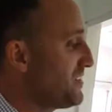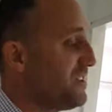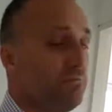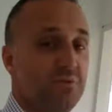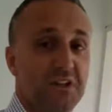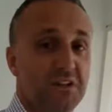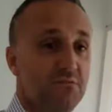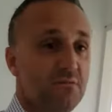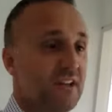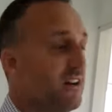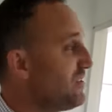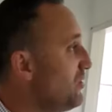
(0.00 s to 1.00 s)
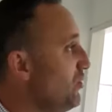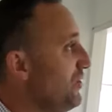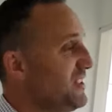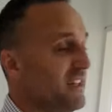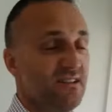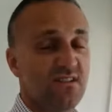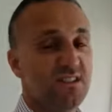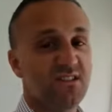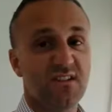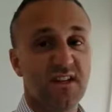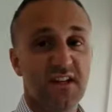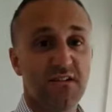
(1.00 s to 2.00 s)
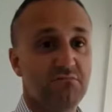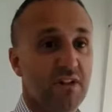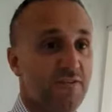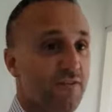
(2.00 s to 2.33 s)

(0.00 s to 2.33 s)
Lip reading: simply. Got all the technology I need.